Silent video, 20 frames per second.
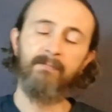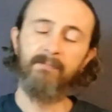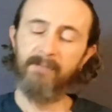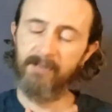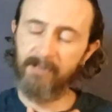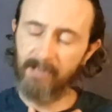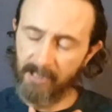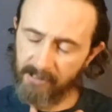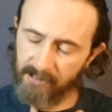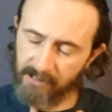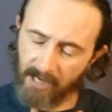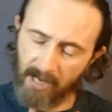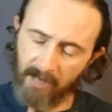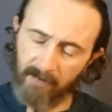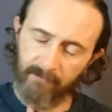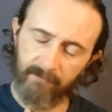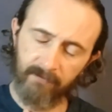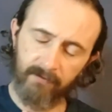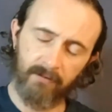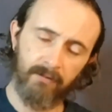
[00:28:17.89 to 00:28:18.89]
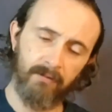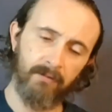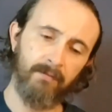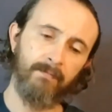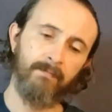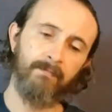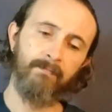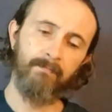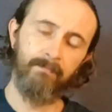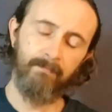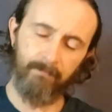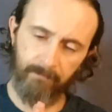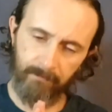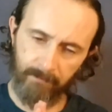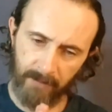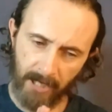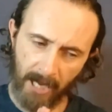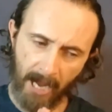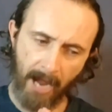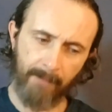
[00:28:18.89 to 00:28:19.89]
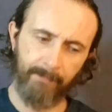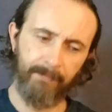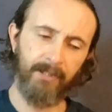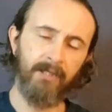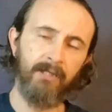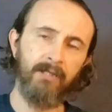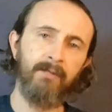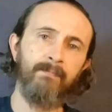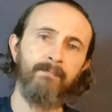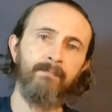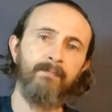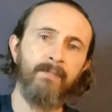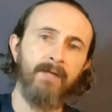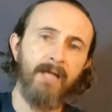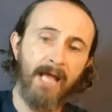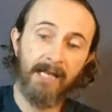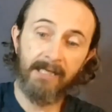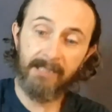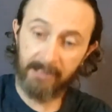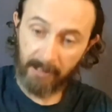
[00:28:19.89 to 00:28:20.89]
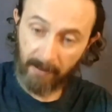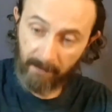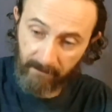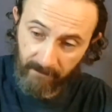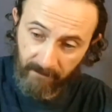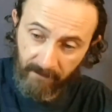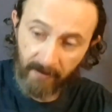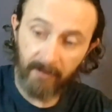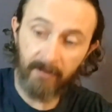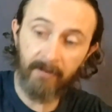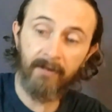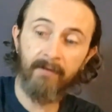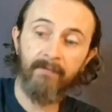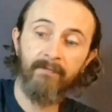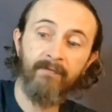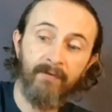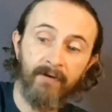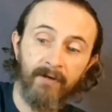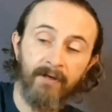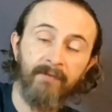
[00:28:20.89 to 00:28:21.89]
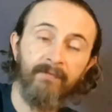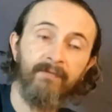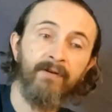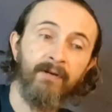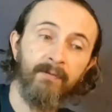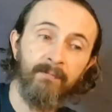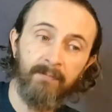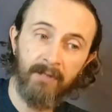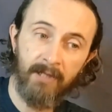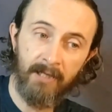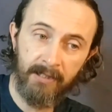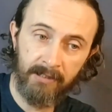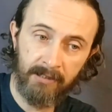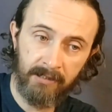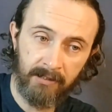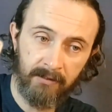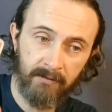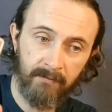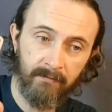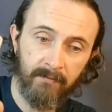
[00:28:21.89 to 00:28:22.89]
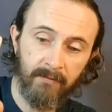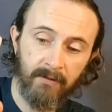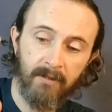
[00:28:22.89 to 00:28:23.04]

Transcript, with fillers: Stay safe, be happy, and stay very, very, very blessed.